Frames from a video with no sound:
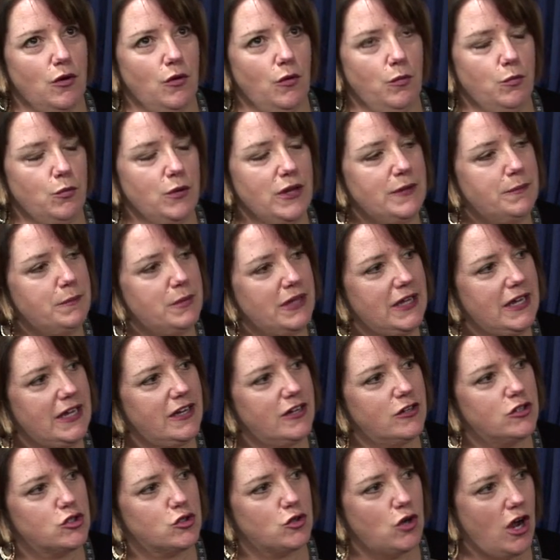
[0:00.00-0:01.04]
we plan
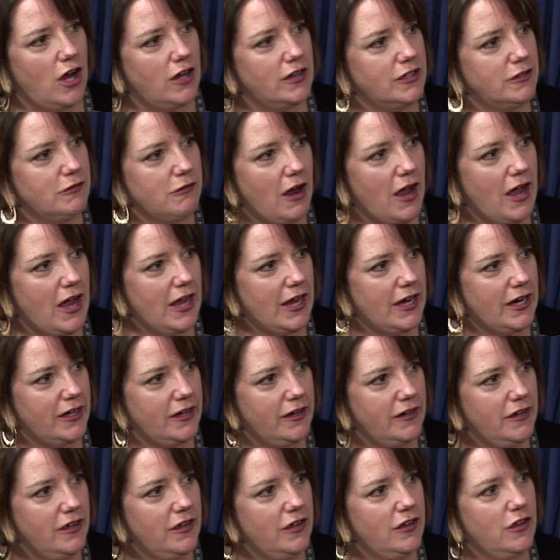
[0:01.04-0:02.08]
a trolley ride
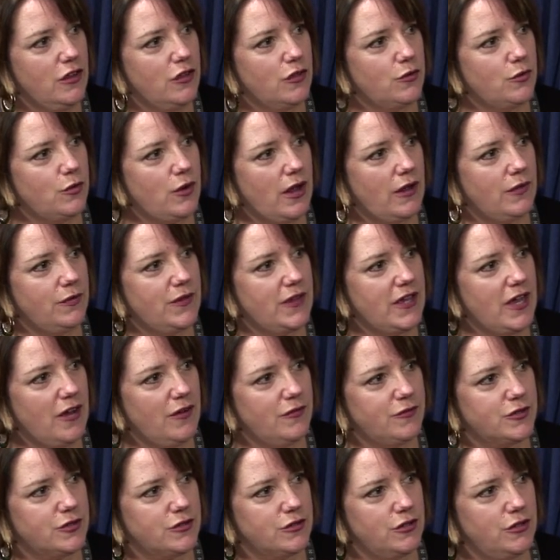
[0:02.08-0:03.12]
throughout the
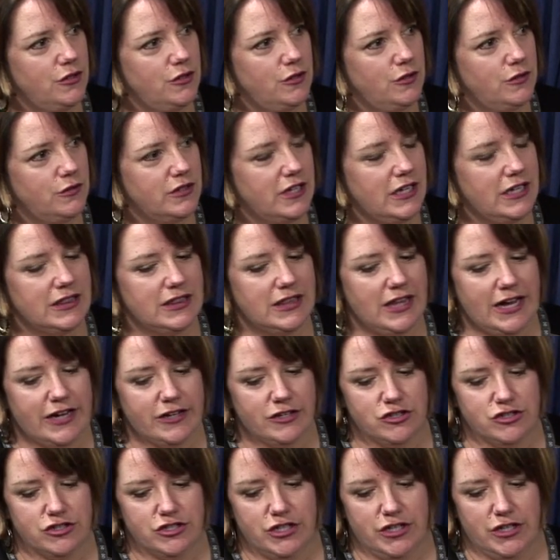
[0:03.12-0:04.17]
afternoon, and
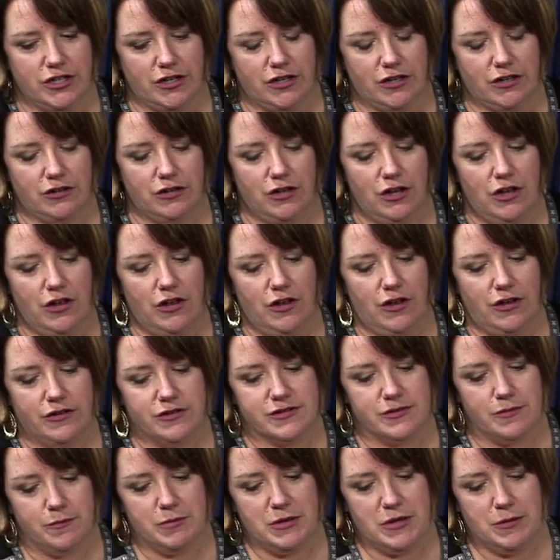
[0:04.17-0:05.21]
last year
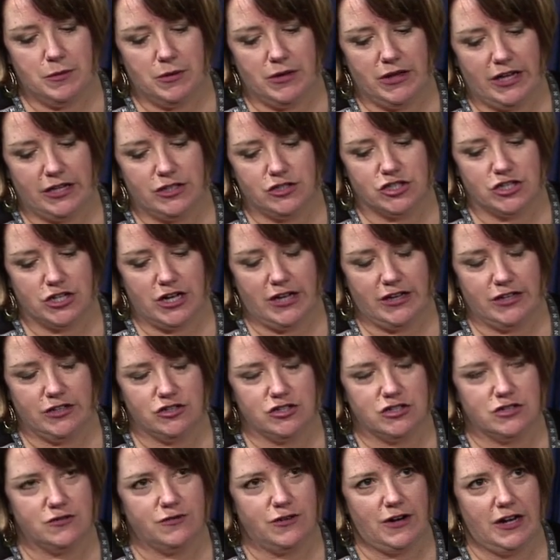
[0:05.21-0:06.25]
some people had
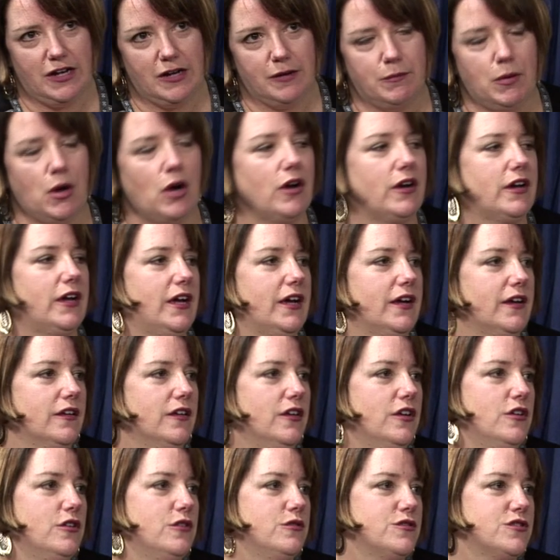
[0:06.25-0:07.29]
challenges finding parking.
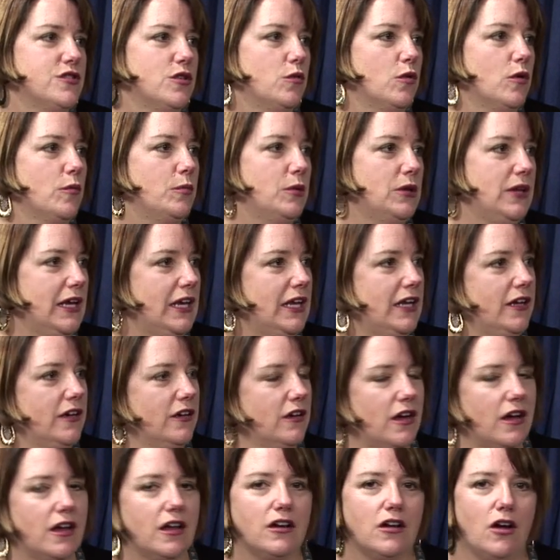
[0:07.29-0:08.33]
So we're planning
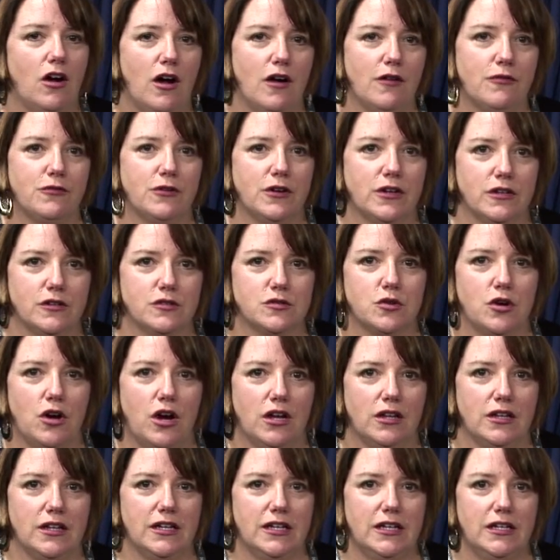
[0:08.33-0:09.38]
on offering a
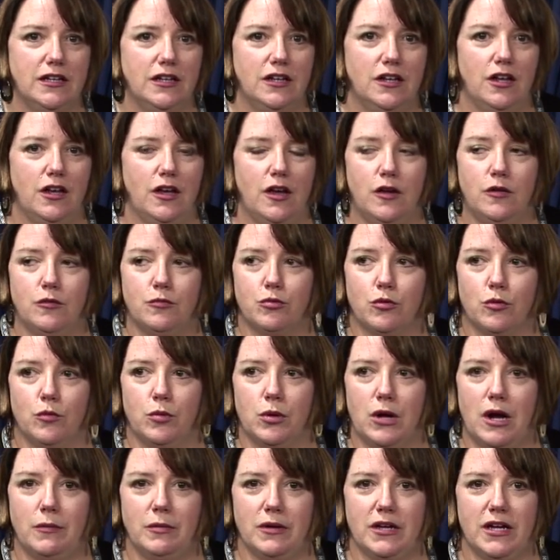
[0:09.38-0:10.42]
trolley, and we'll
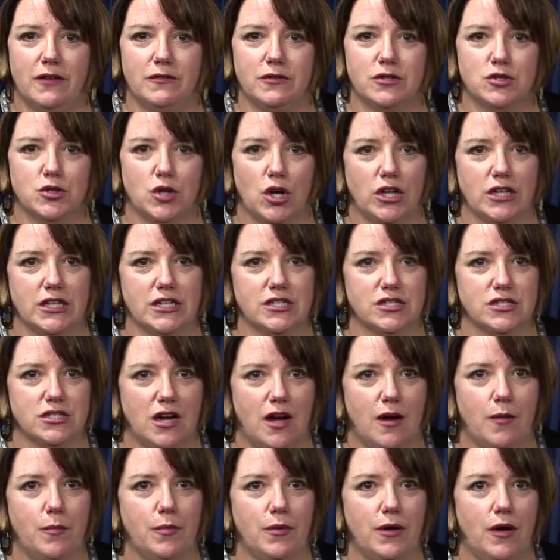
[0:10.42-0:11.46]
probably have a trolley
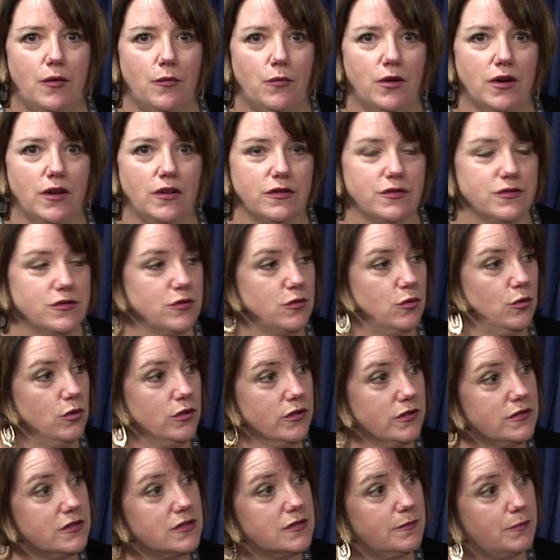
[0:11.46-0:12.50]
stop at one of the
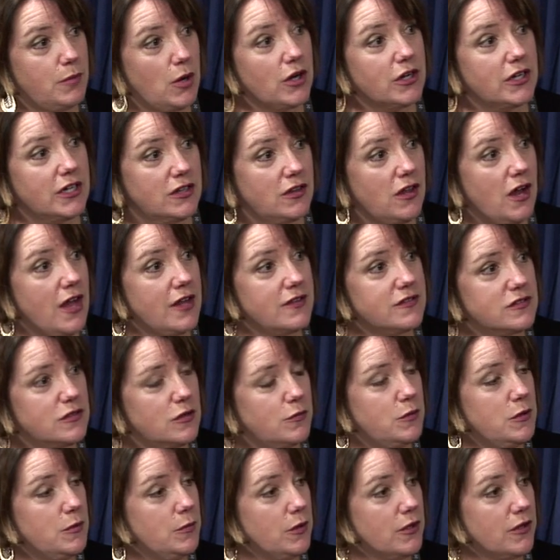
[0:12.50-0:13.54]
school's parking lots so
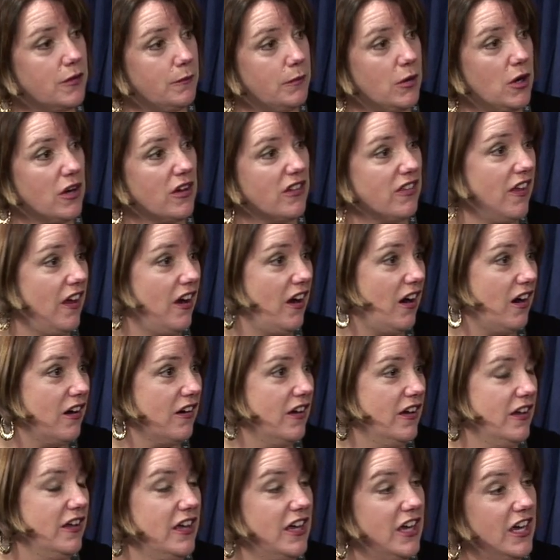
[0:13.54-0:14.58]
people can park there
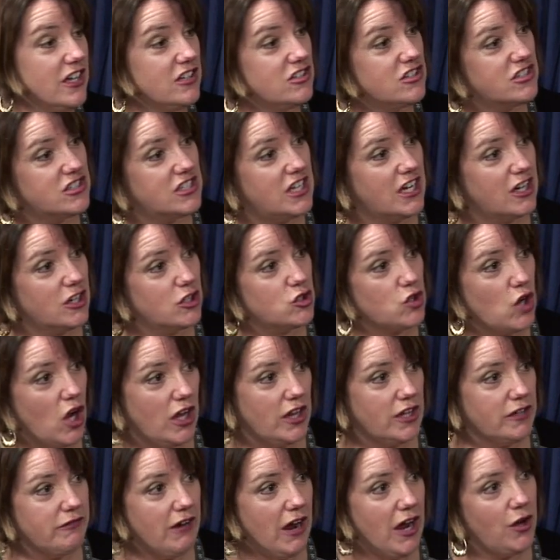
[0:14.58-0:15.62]
and just take a
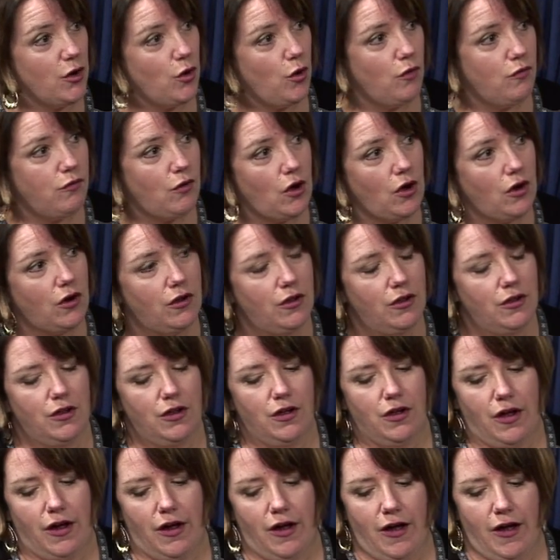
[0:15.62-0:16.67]
trolley ride over.
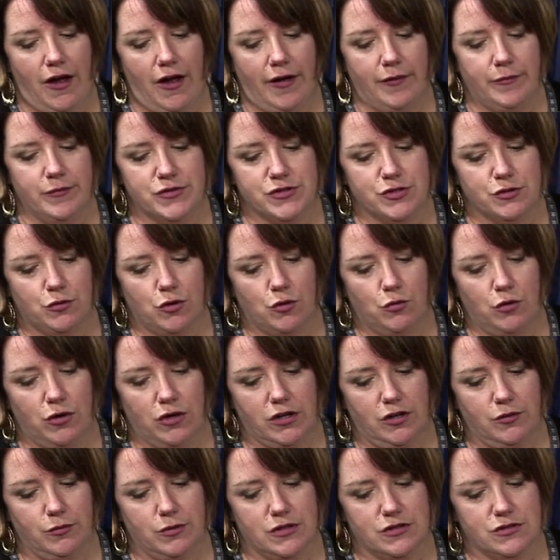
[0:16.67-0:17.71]
So we're
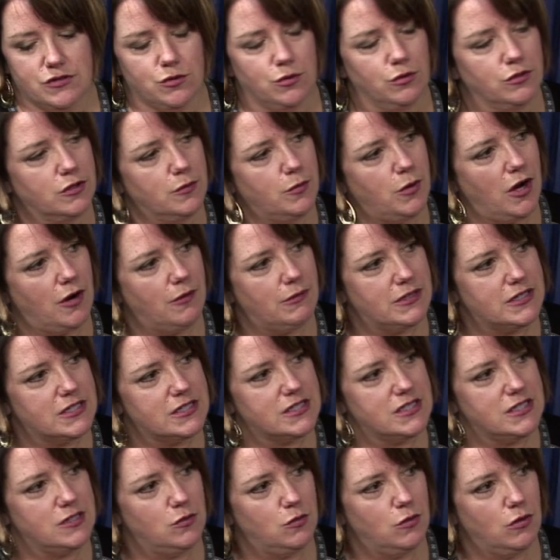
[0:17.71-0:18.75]
working with the school department to
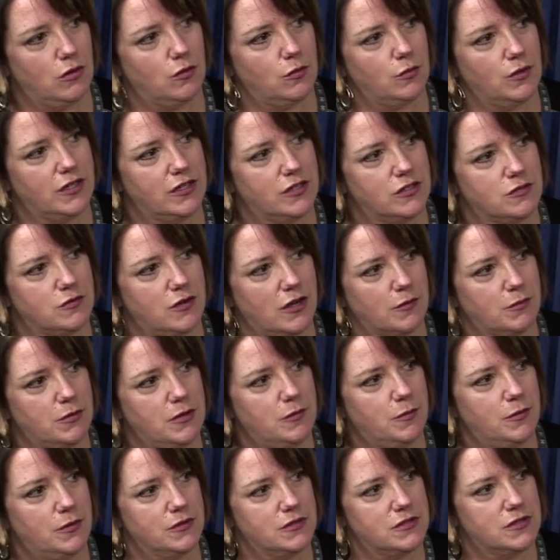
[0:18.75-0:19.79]
see where we can direct
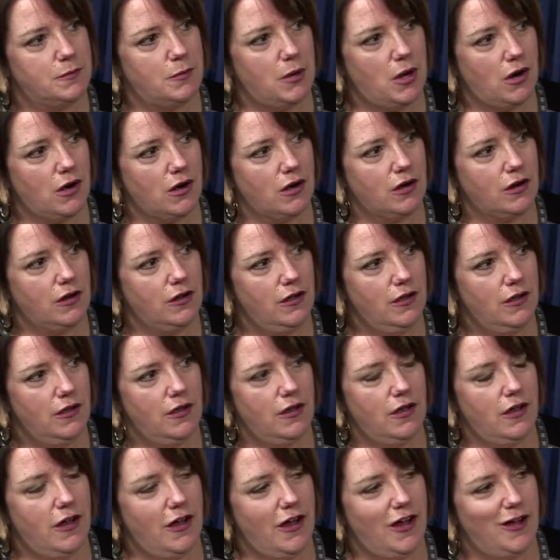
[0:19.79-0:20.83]
people to park
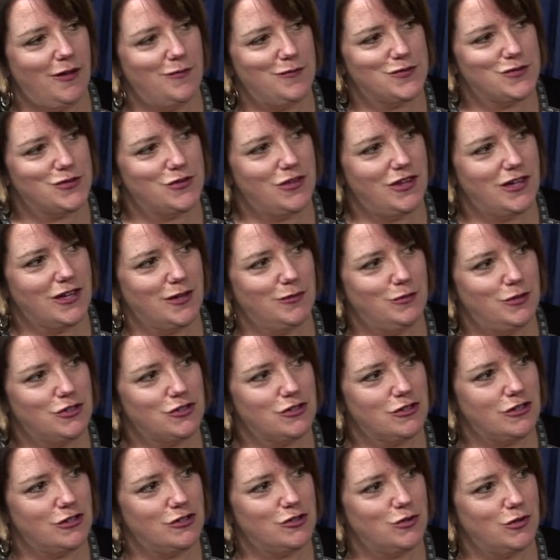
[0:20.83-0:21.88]
so they can be
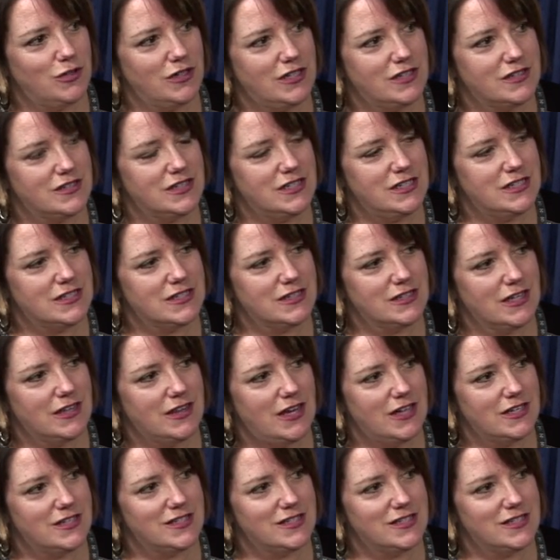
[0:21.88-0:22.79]
sure to join us easily that